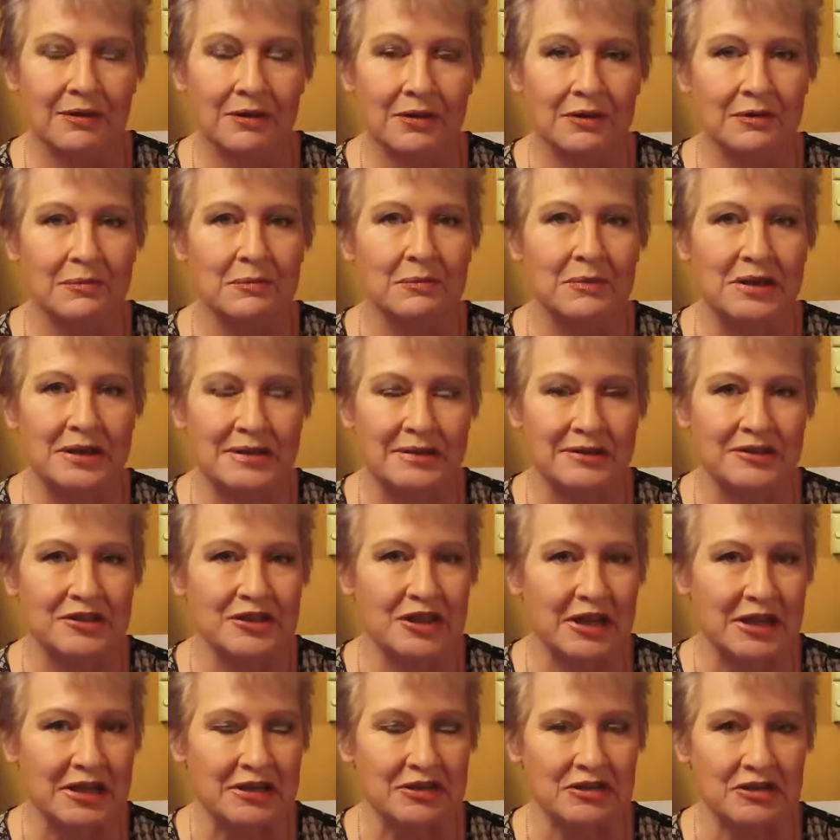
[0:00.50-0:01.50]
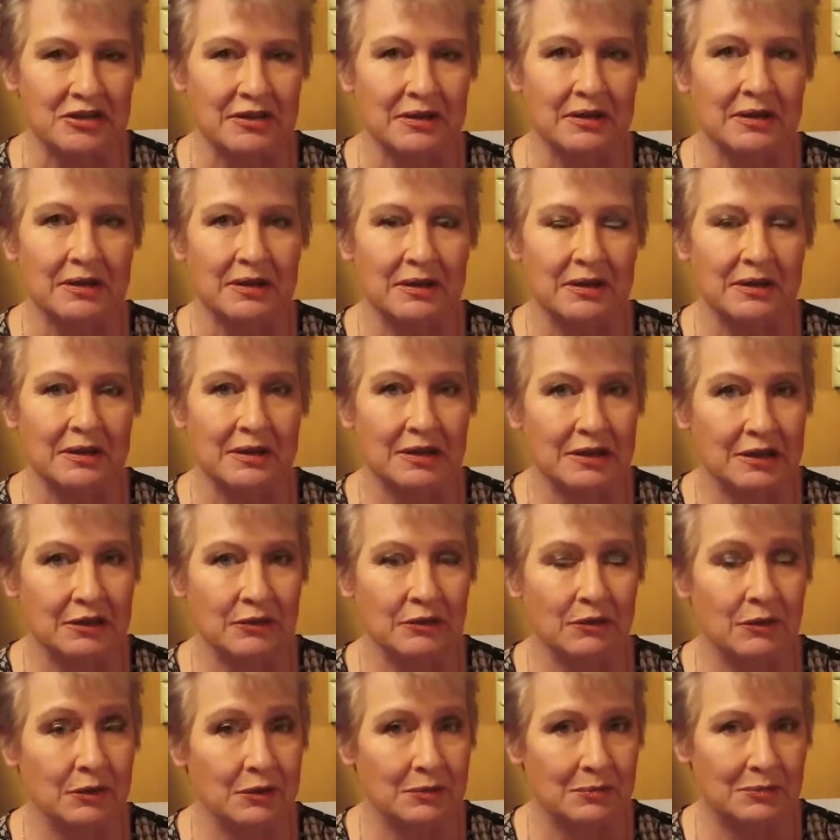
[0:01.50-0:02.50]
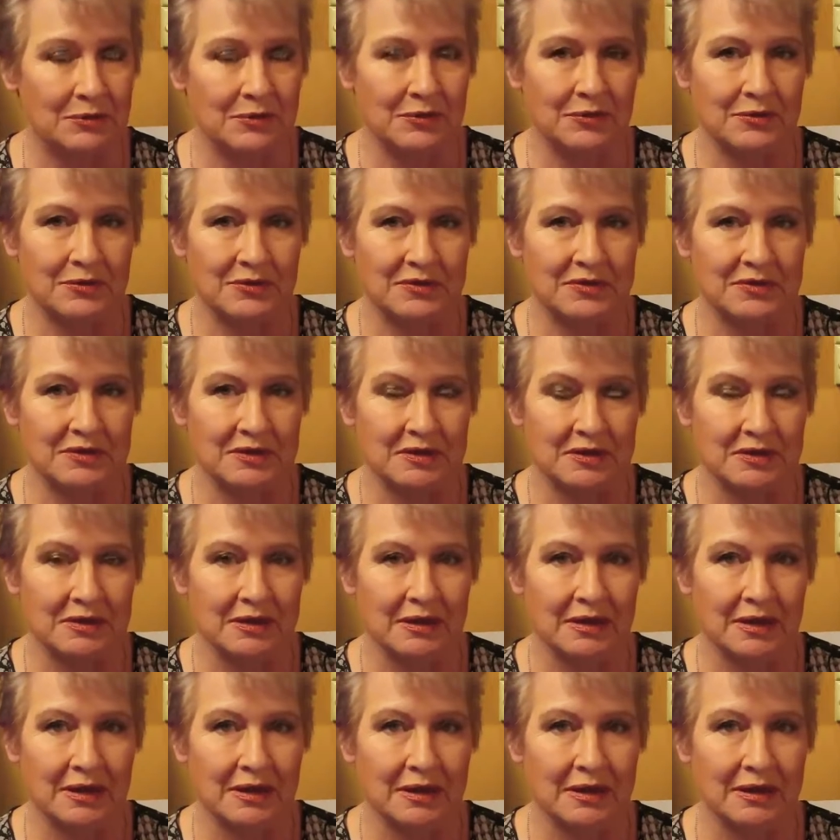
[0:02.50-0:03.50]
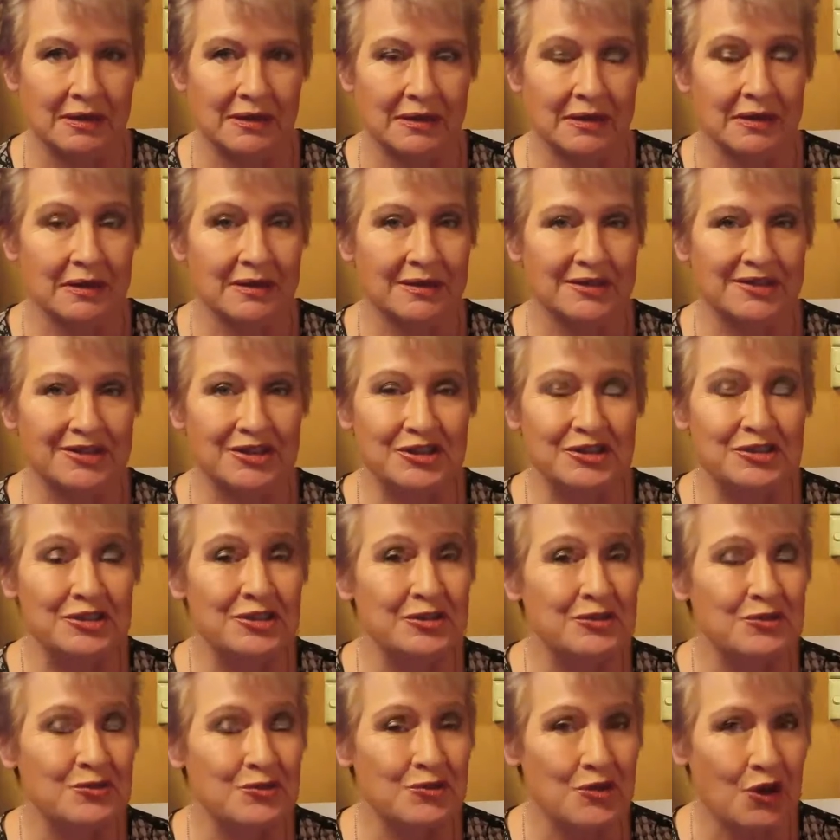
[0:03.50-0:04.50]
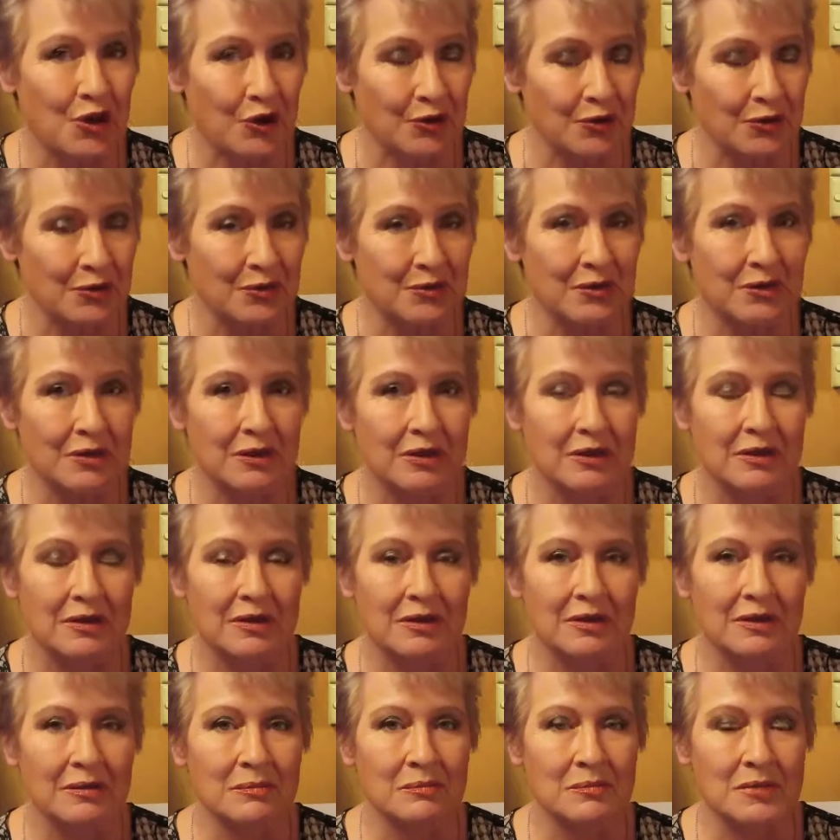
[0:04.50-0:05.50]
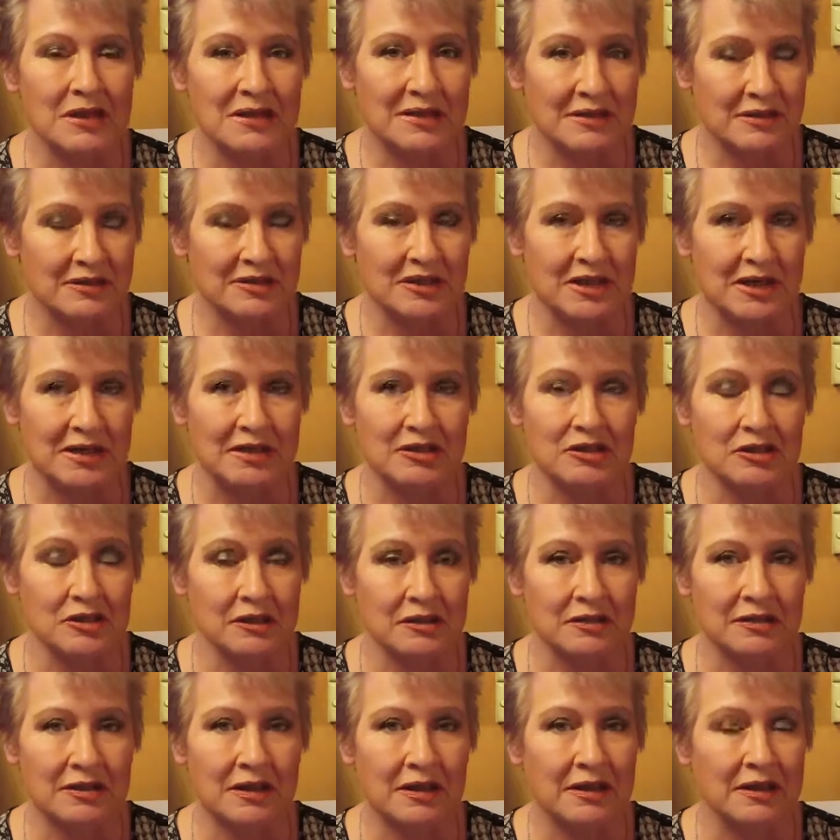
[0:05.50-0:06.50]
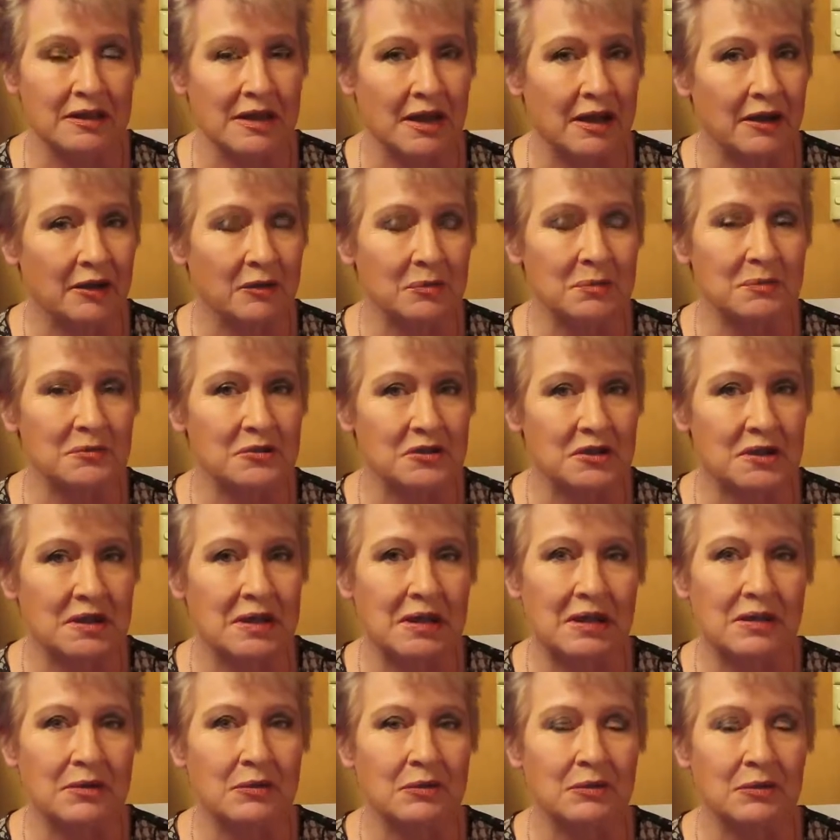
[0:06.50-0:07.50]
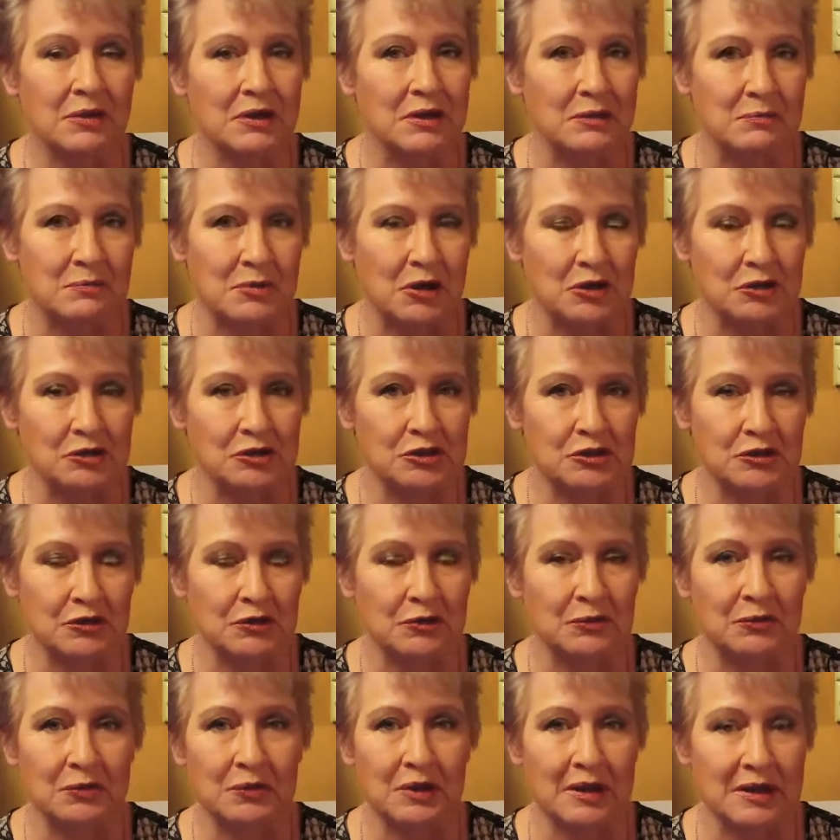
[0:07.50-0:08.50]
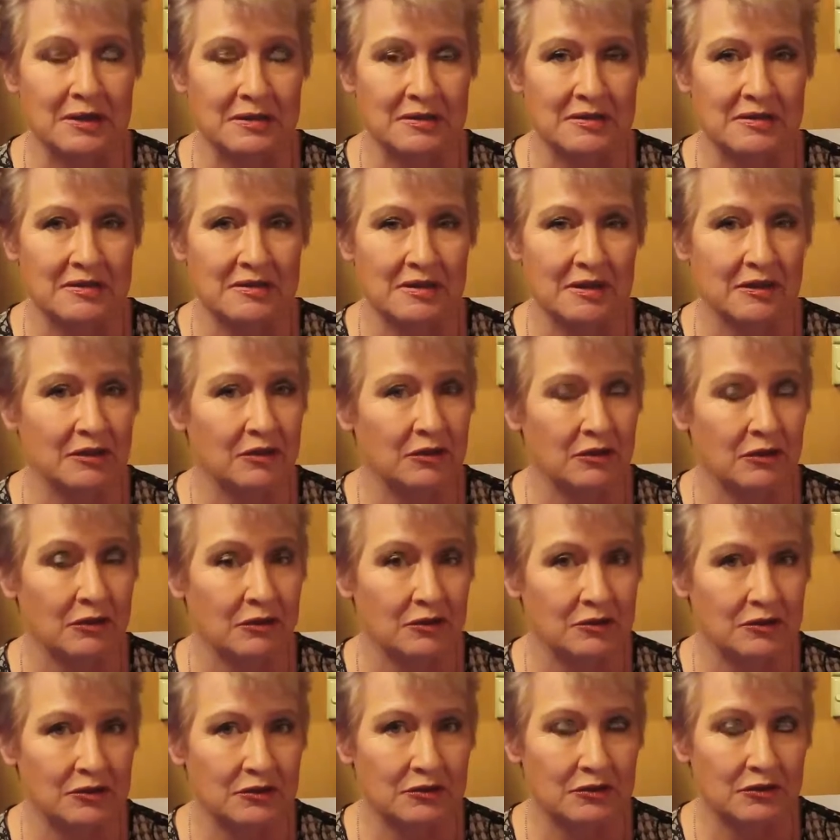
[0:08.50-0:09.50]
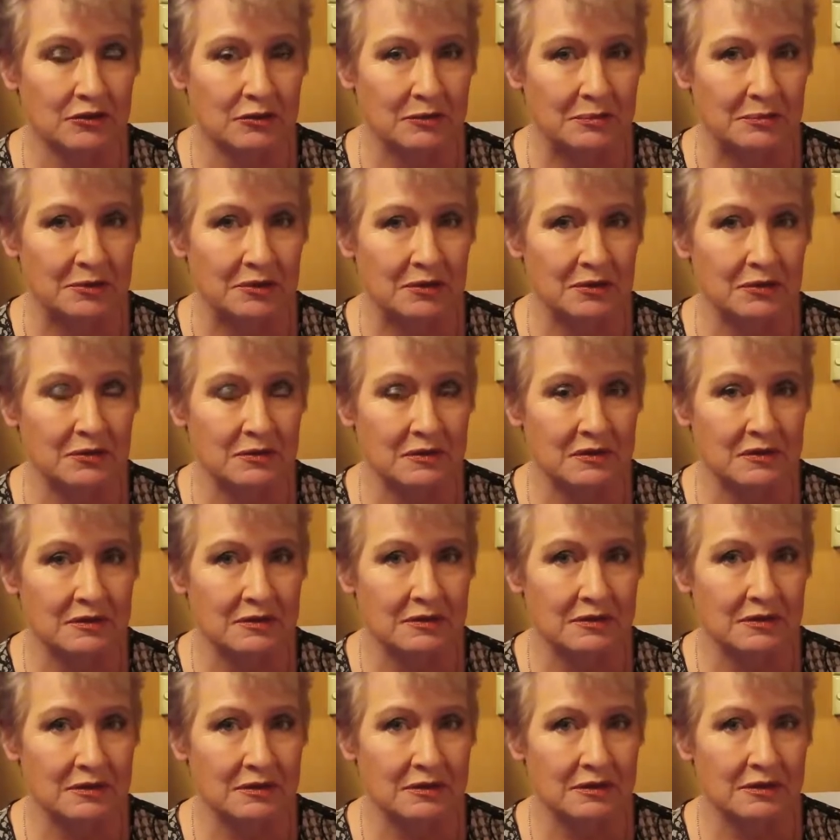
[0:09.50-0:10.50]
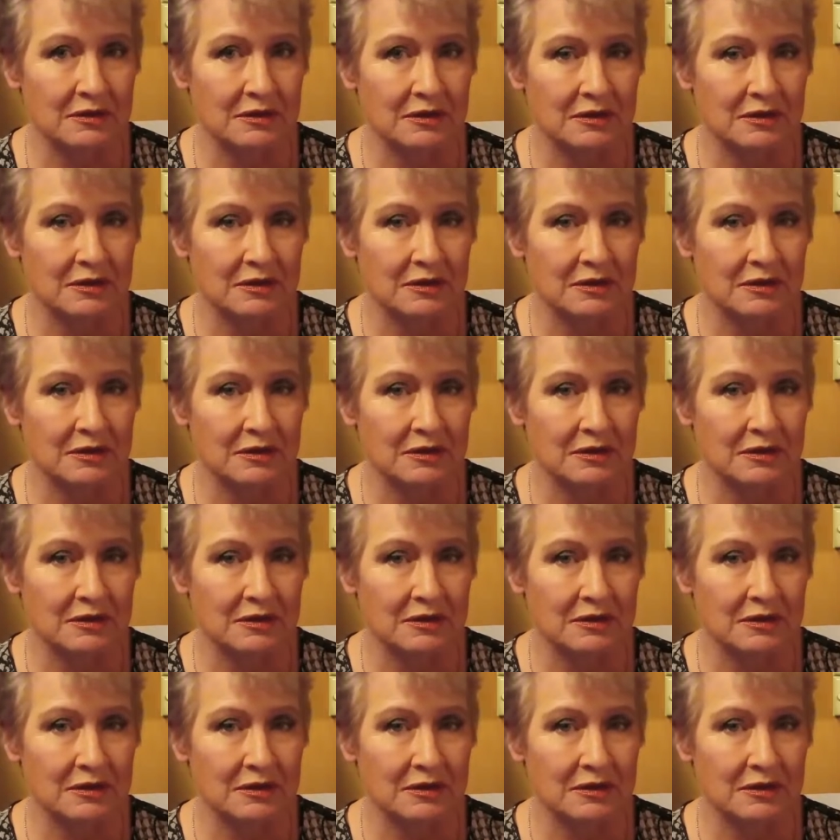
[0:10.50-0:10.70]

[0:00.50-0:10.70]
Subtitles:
How can meditation heal abuse? Did you know meditation can help to heal emotional and psychological abuse?